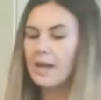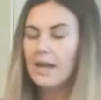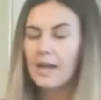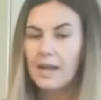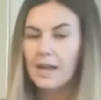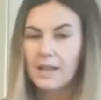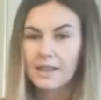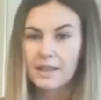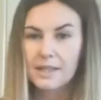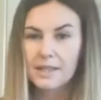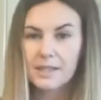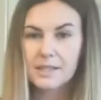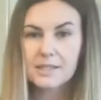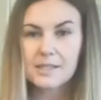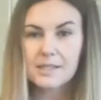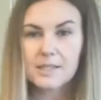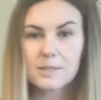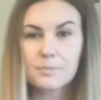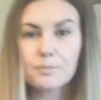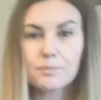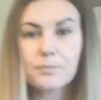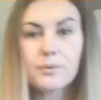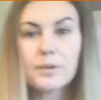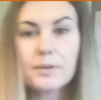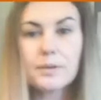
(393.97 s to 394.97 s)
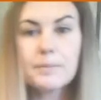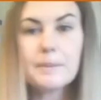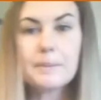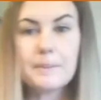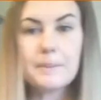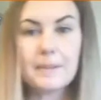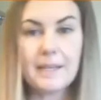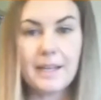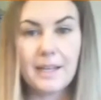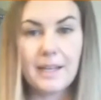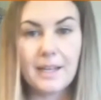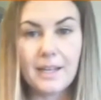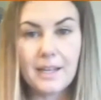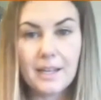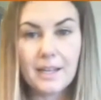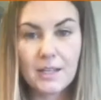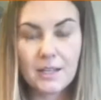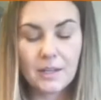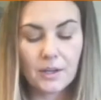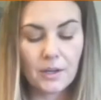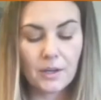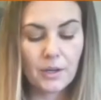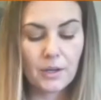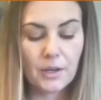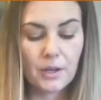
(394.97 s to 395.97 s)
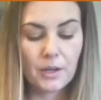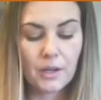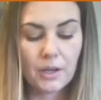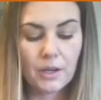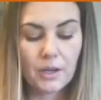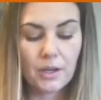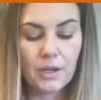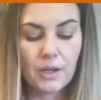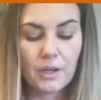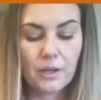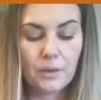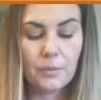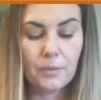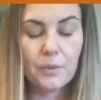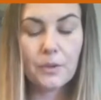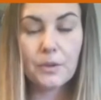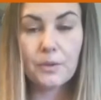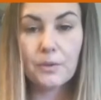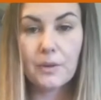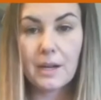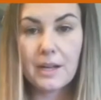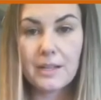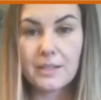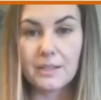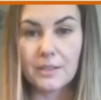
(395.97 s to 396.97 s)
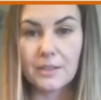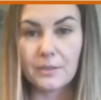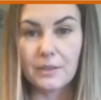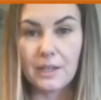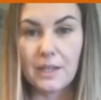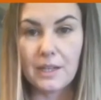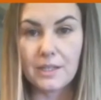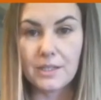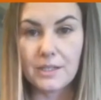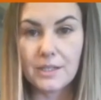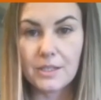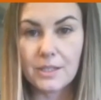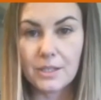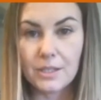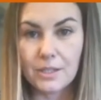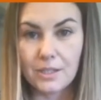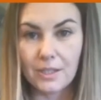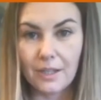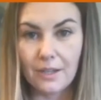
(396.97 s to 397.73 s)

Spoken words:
this is probably what your adult needs to do.